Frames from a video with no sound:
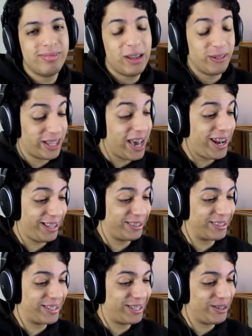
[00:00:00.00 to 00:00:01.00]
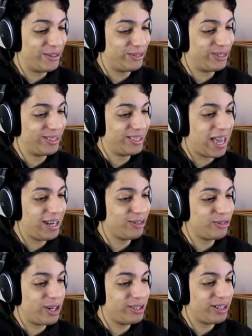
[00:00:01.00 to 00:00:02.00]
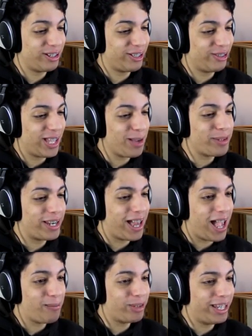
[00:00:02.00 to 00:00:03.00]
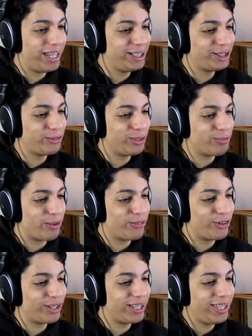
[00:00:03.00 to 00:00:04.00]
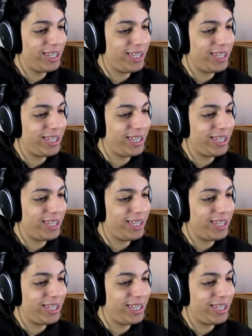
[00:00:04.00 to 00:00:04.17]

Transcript: Now that is cute. That is right there cute. I'm gonna eat you with my fork.